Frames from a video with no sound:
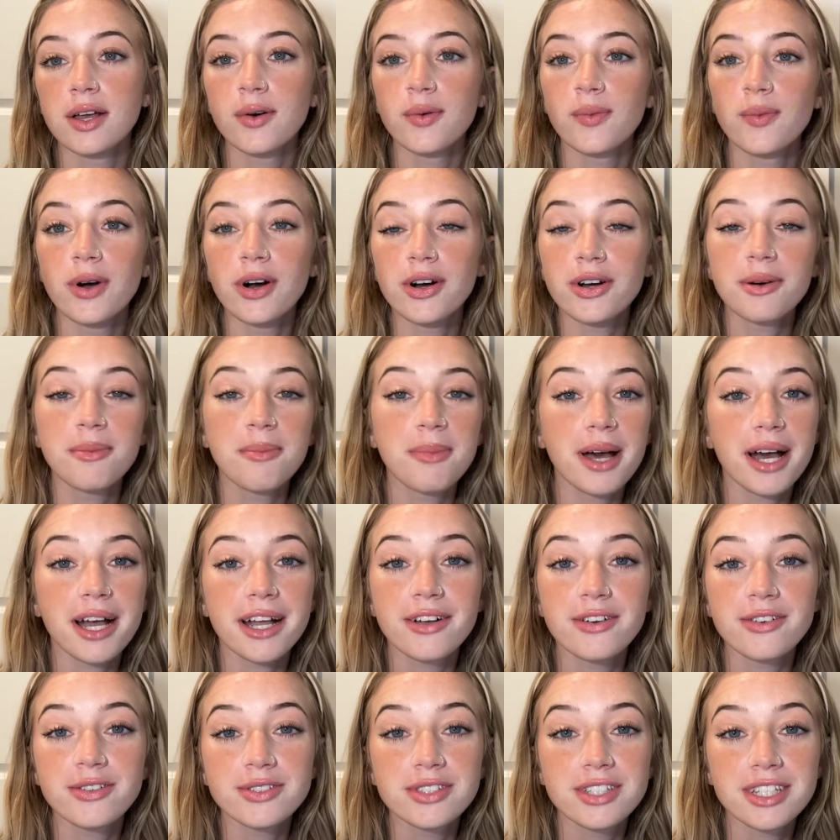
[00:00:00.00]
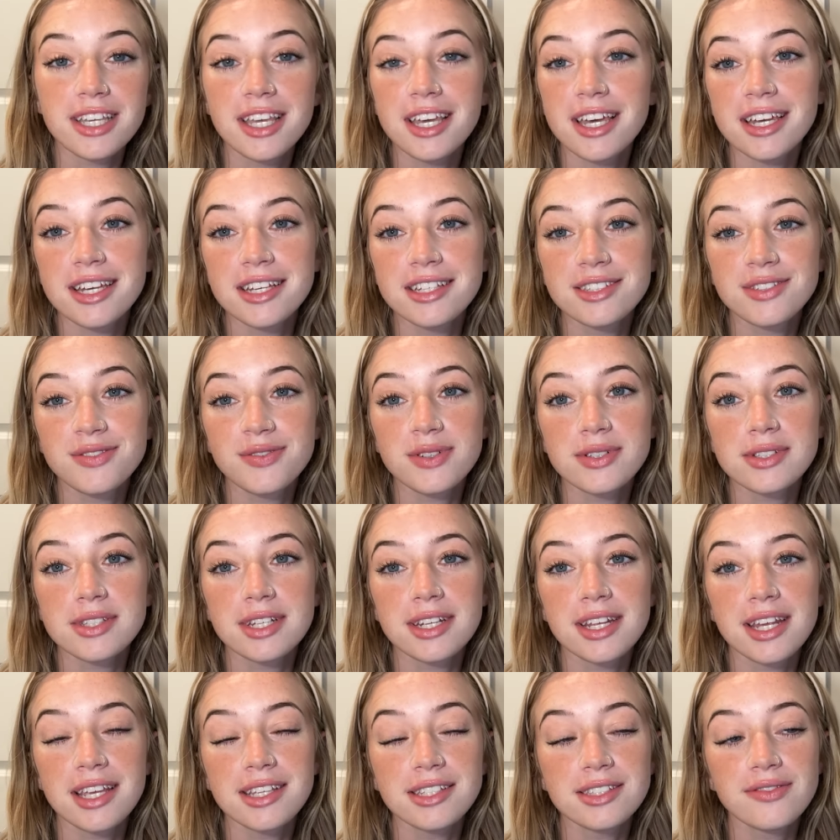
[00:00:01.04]
Welcome back girls and gays. For
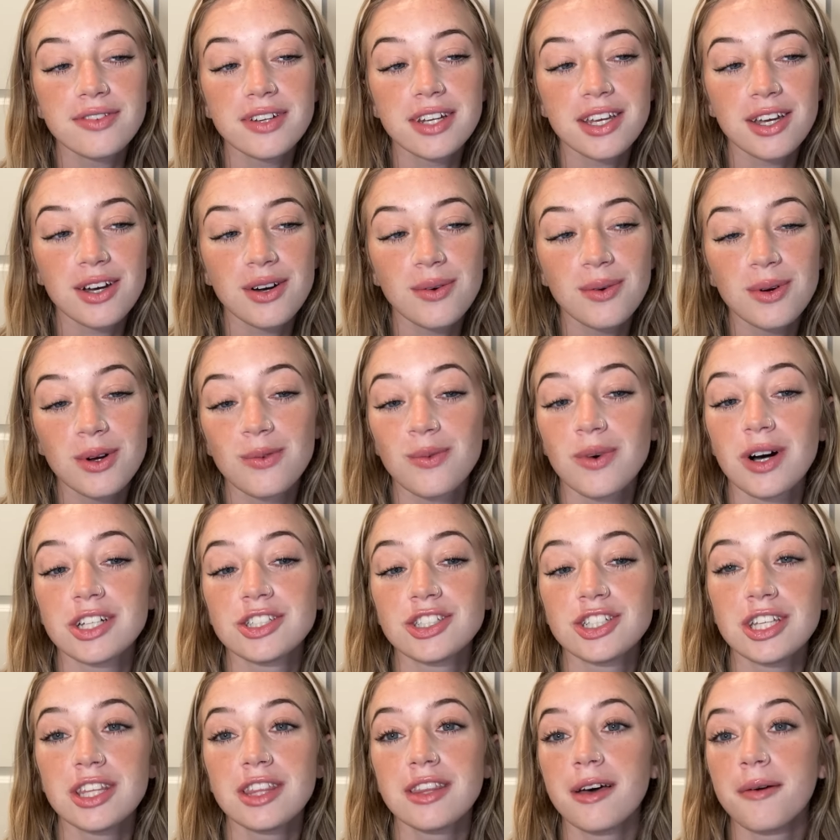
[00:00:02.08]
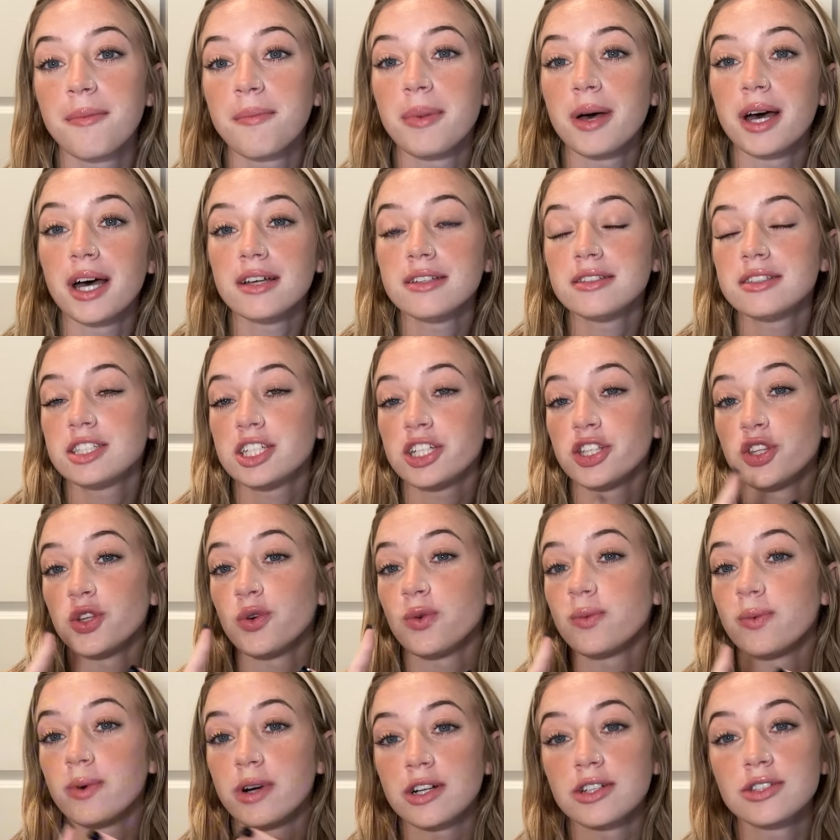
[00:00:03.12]
today's video, we're watching the best and the
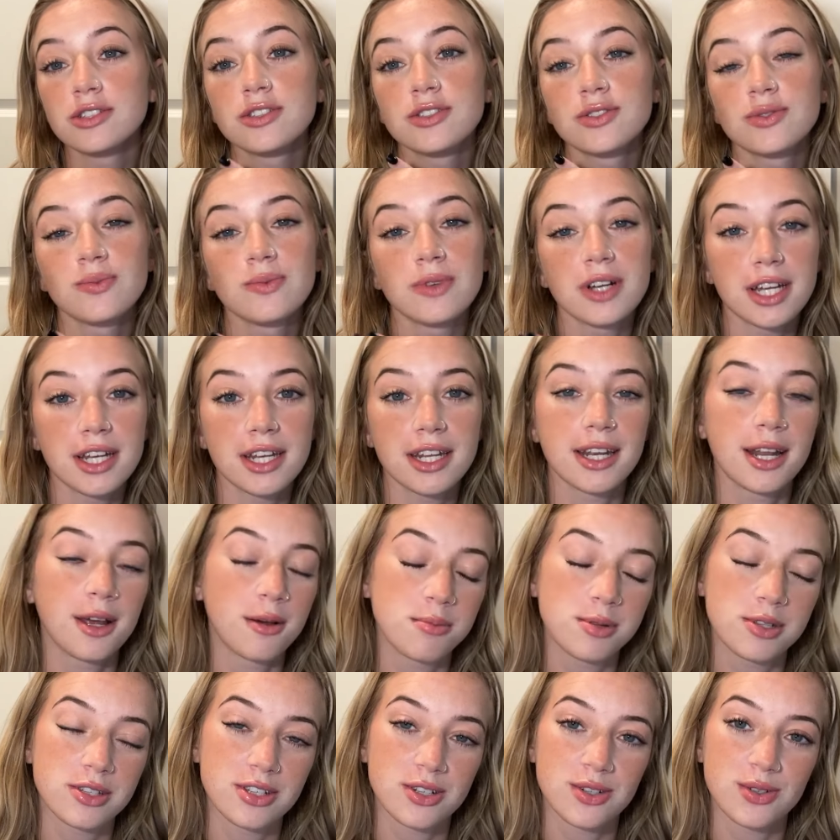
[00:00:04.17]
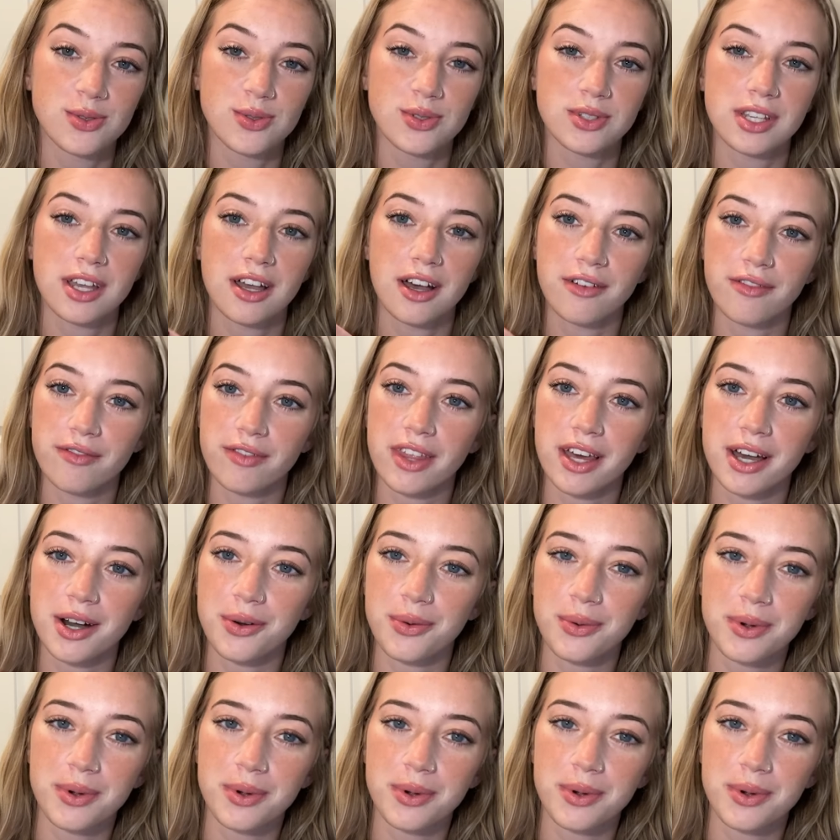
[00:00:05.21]
worst rated episodes of The L